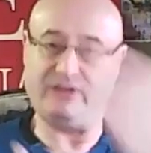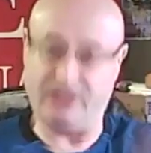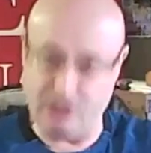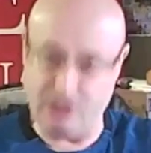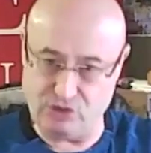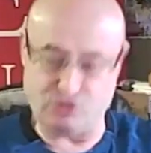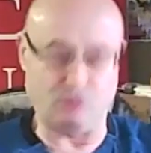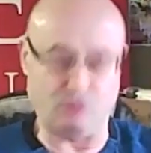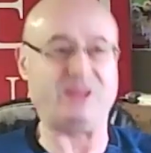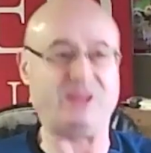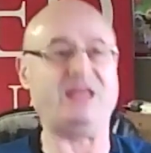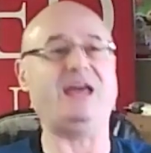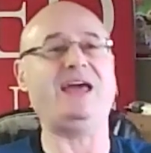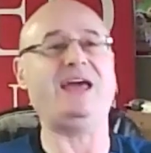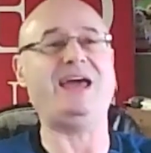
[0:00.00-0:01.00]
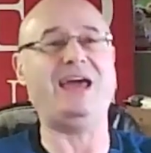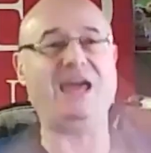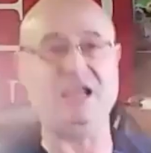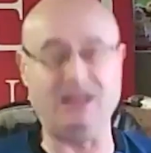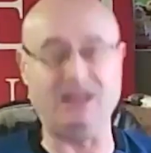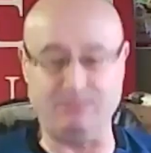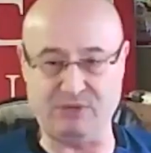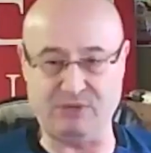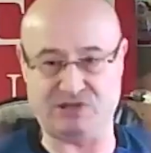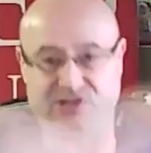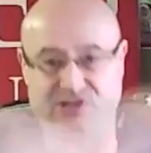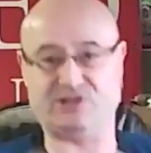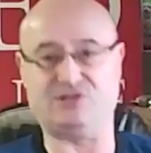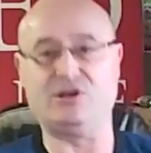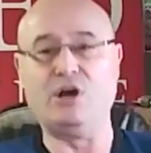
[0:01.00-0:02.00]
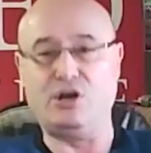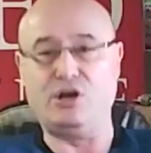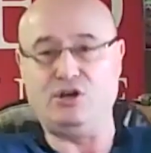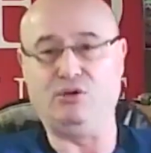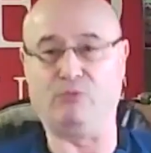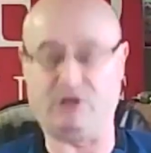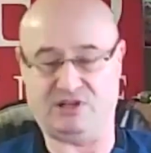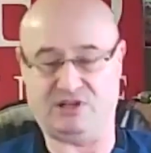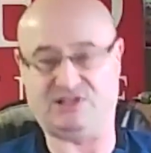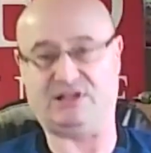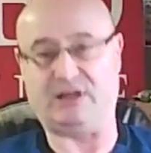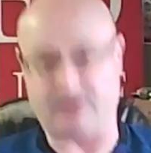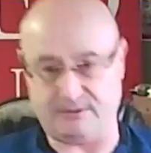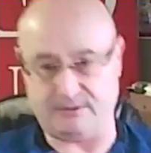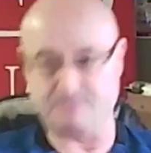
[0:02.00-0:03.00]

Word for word: into with any business you want to start.